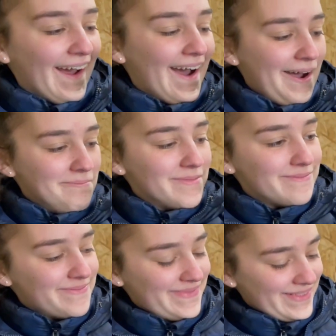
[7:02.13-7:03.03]
Um,
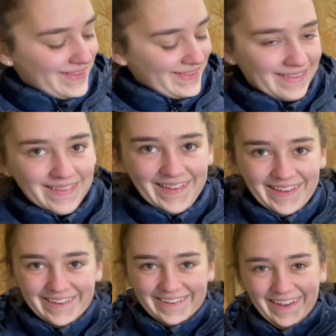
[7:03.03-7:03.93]
Ooh, and I'm
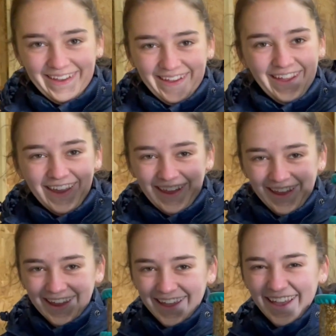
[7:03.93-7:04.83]
blinded by
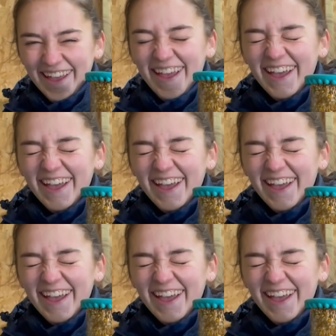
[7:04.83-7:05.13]
granola.